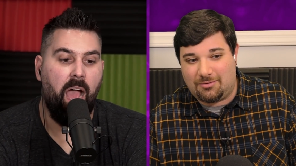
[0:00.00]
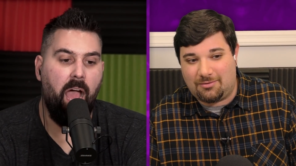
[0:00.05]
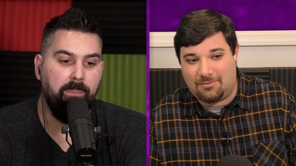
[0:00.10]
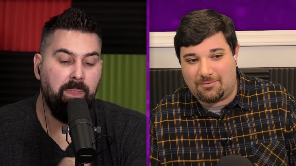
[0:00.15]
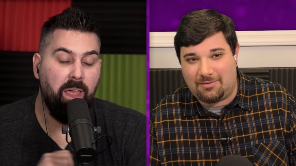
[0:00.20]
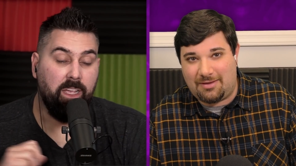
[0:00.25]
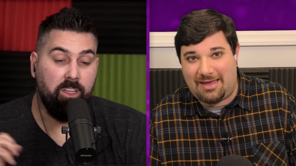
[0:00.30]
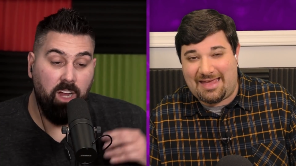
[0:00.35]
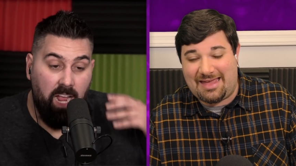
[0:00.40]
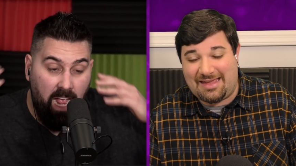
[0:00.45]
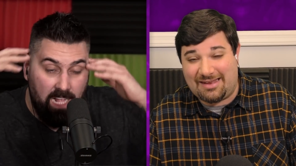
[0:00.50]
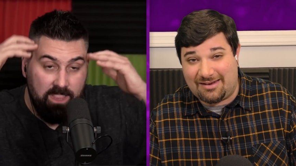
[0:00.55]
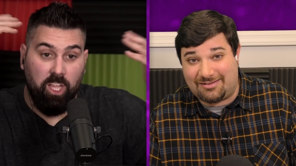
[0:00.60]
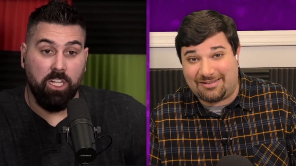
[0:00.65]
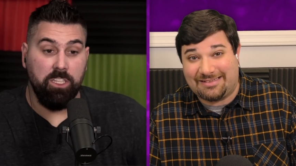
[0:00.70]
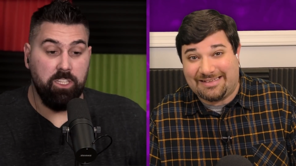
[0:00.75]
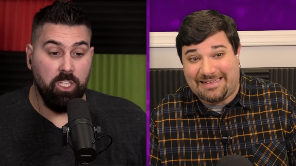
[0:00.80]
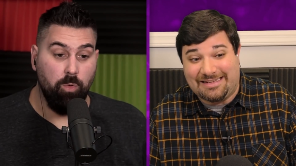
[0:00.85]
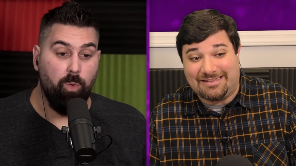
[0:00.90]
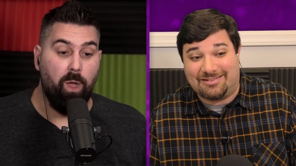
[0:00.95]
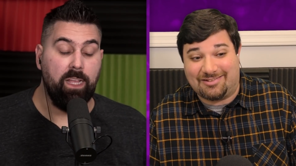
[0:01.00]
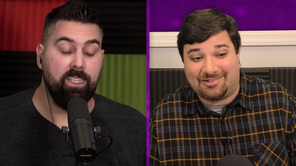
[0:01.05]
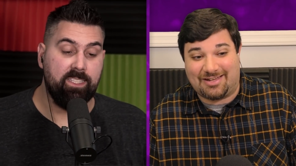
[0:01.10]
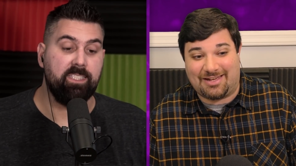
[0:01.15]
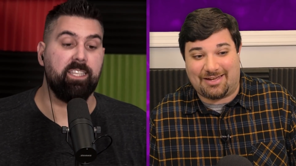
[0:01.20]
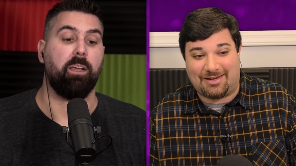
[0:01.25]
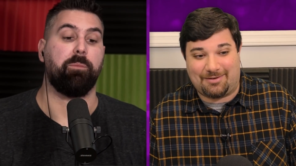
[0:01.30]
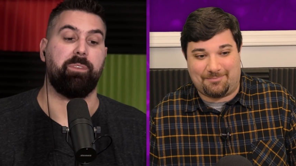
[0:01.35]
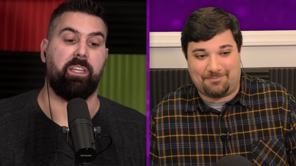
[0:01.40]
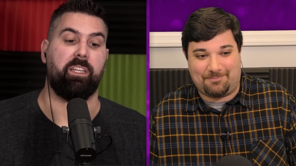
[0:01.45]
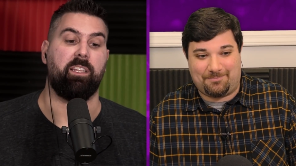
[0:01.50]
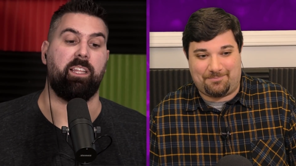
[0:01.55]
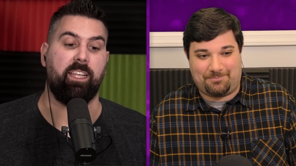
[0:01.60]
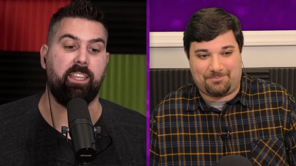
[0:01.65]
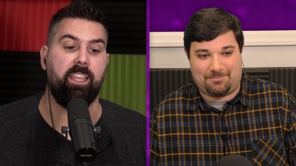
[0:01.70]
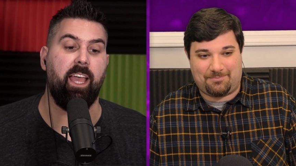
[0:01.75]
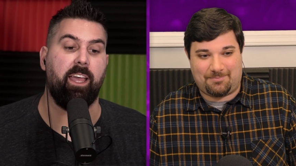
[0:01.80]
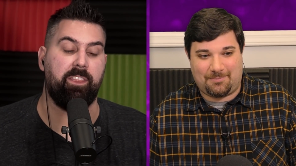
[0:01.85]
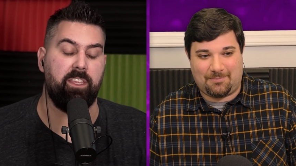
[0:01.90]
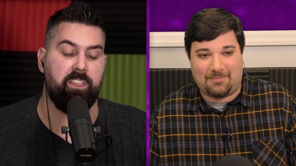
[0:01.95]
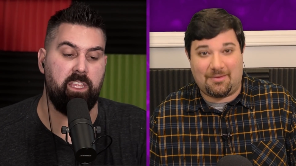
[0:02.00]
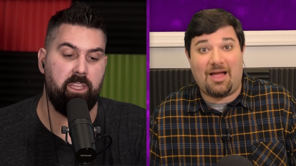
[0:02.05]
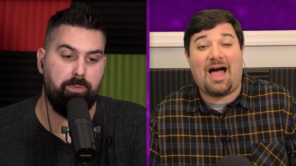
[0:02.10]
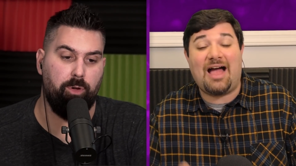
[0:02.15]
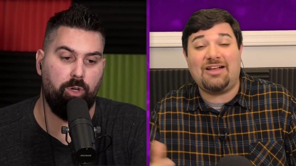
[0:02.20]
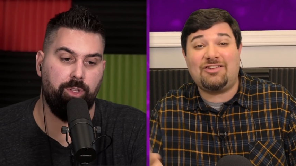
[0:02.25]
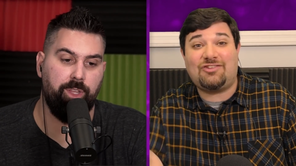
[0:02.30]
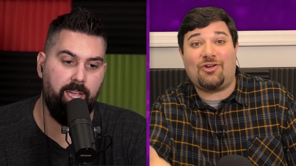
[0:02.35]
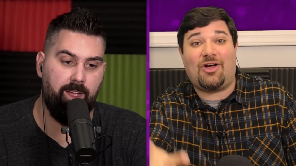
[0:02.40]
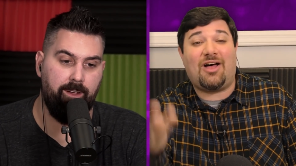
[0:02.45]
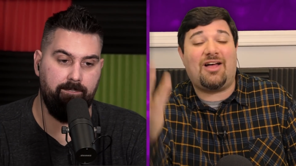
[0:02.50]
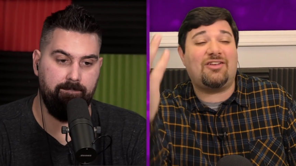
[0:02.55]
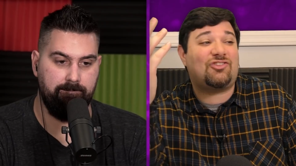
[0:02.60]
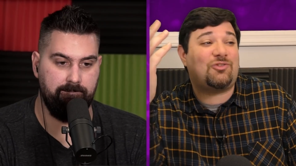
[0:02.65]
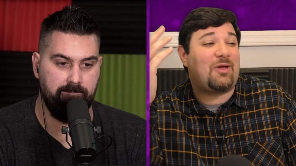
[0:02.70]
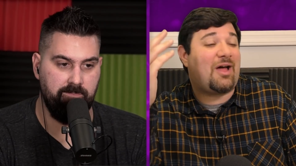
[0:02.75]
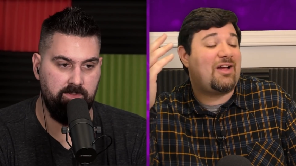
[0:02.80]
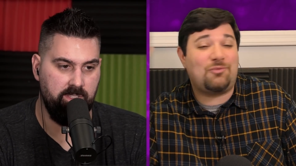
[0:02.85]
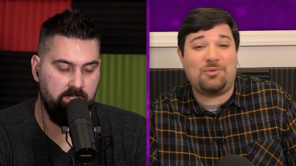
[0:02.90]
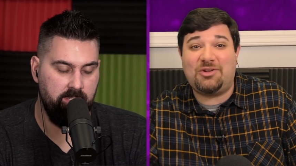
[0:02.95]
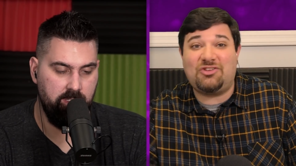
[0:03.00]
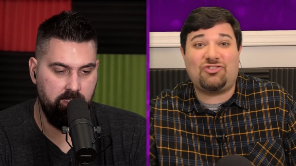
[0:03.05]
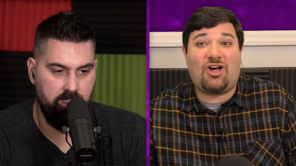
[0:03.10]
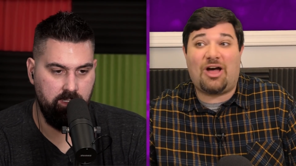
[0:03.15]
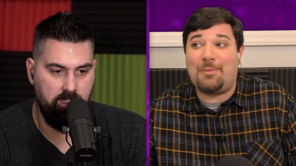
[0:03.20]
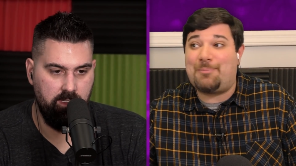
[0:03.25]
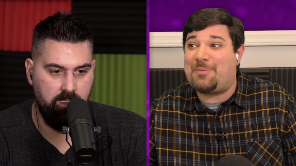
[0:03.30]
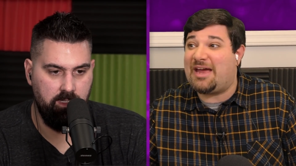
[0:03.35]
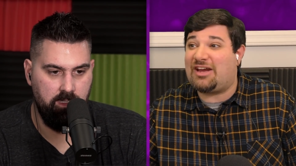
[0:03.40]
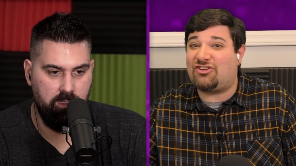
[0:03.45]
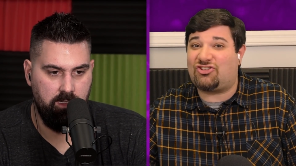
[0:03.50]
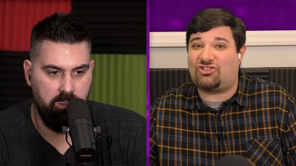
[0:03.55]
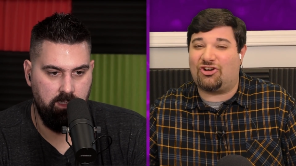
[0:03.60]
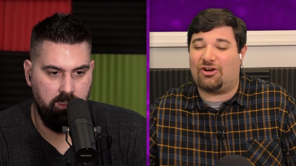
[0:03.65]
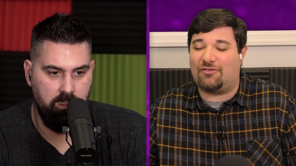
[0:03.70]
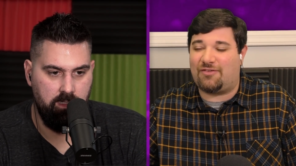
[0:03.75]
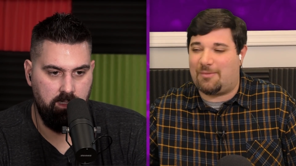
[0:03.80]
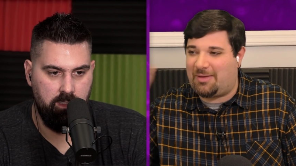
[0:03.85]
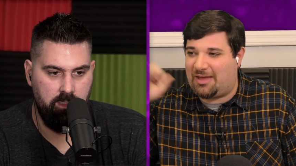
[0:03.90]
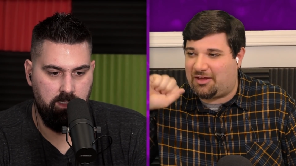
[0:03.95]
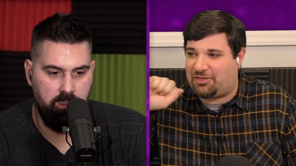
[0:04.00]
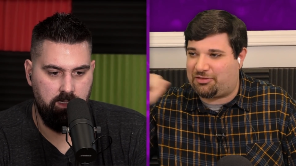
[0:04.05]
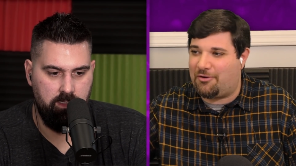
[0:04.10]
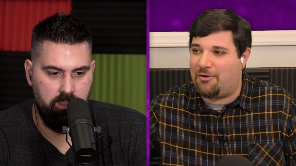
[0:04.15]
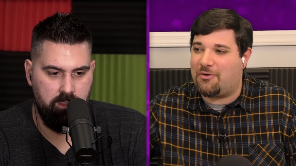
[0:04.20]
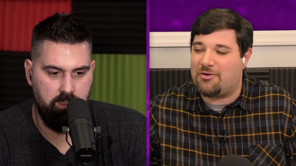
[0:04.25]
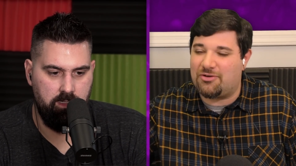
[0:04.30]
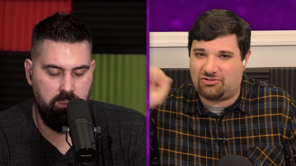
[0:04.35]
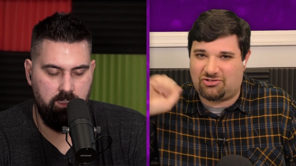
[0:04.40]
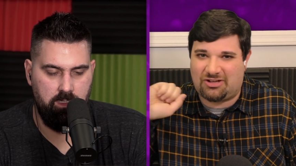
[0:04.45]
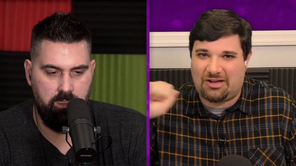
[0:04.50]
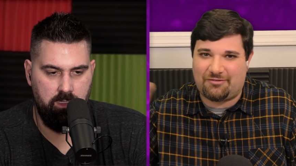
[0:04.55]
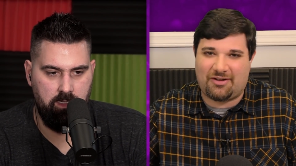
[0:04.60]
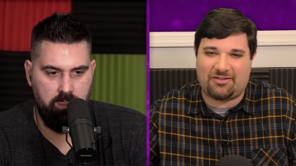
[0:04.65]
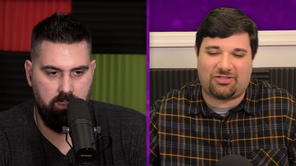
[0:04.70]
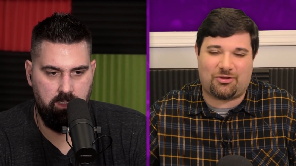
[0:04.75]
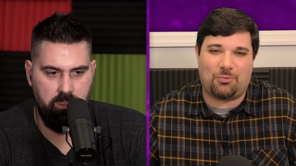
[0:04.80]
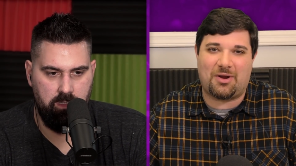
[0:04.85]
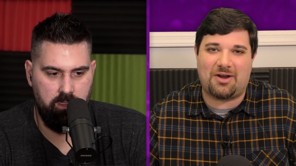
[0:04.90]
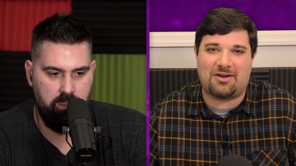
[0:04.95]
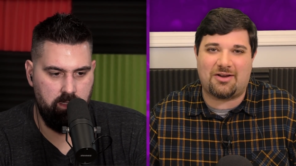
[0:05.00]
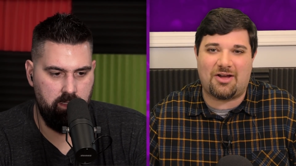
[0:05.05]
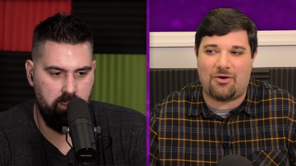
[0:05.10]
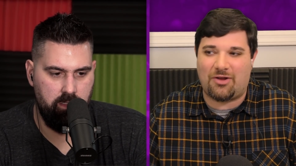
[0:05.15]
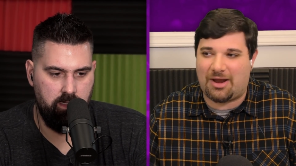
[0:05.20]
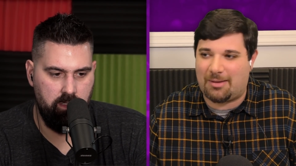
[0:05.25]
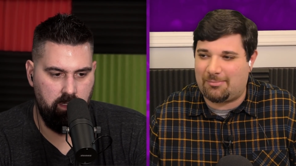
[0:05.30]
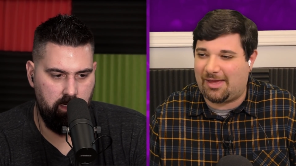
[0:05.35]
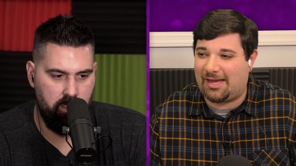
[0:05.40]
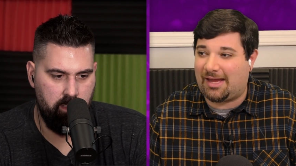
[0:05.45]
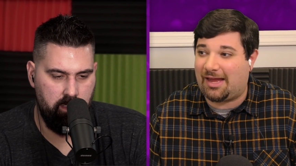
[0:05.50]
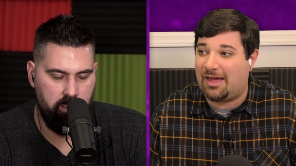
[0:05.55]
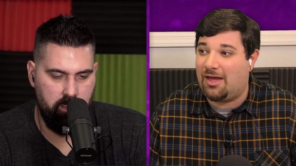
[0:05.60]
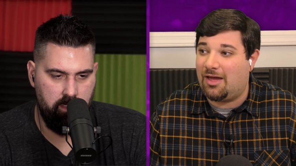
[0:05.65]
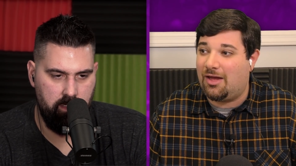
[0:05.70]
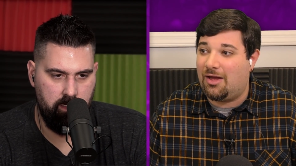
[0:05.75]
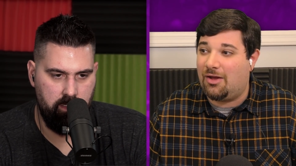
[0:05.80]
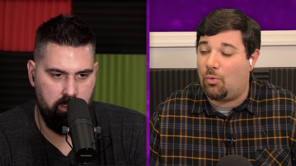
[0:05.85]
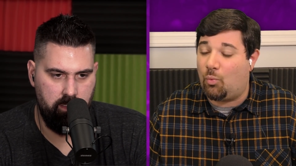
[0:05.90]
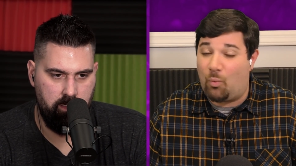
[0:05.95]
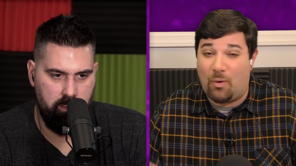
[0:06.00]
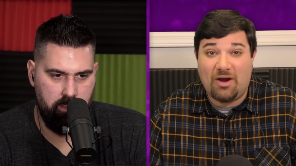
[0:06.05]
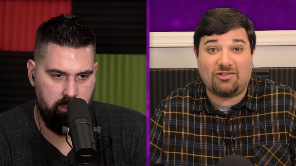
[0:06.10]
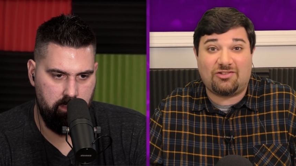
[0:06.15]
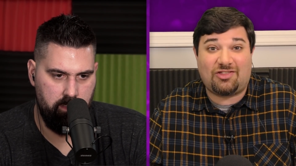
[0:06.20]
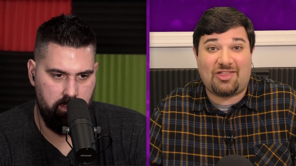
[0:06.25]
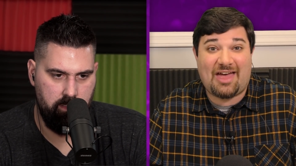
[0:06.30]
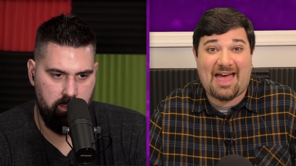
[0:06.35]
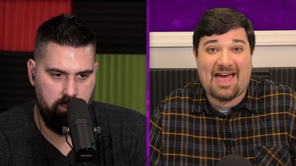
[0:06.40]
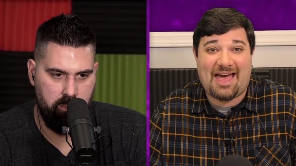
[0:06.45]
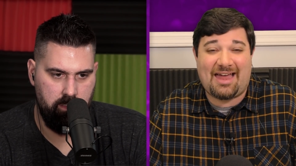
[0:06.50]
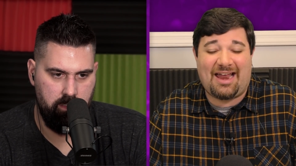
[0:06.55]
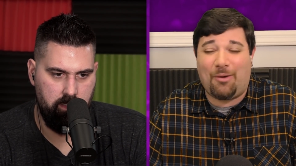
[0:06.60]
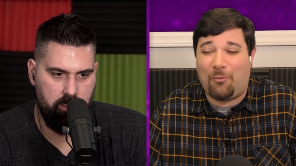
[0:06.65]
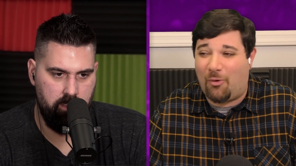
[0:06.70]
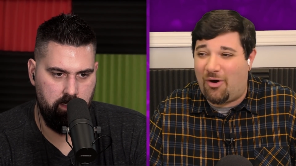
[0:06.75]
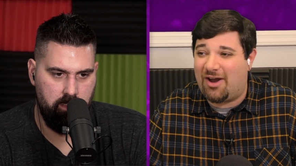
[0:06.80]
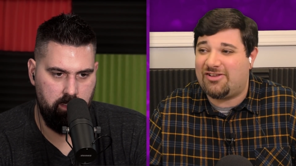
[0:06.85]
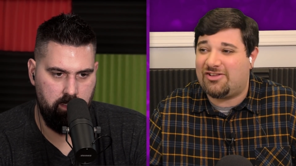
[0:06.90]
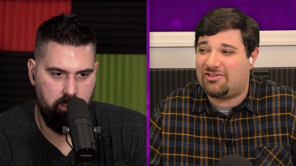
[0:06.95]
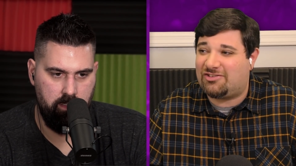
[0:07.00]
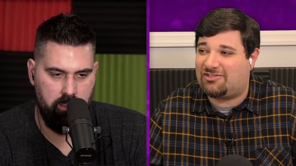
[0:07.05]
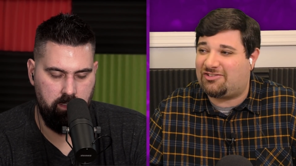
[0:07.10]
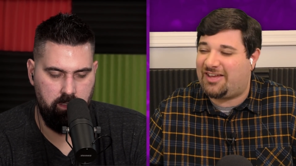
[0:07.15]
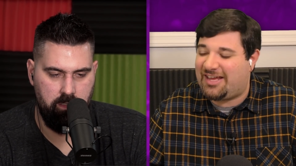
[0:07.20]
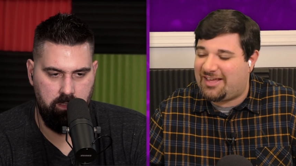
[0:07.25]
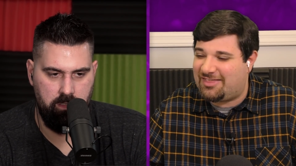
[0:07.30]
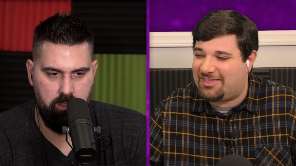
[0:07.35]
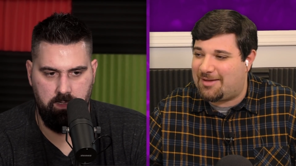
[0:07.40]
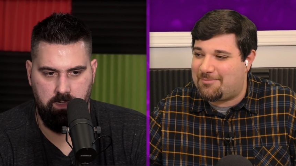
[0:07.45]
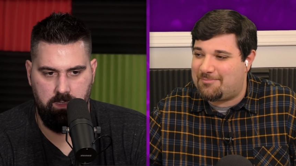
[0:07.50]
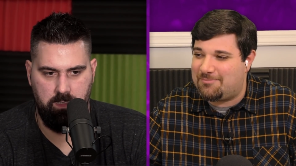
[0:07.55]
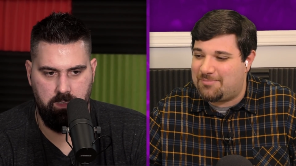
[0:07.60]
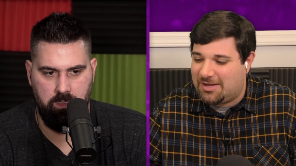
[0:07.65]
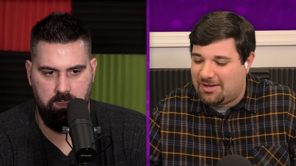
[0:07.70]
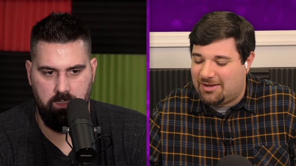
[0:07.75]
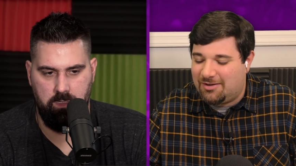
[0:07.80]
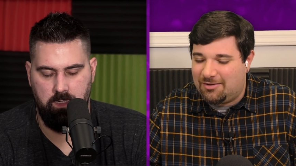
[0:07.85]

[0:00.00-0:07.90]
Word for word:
Speaker 1: I'm
Speaker 2: not sure. I thought there was something like that they
Speaker 1: pulled out. We saw a picture of him like throwing her stuff out the window, and I'm like, where's that? I wanted to see them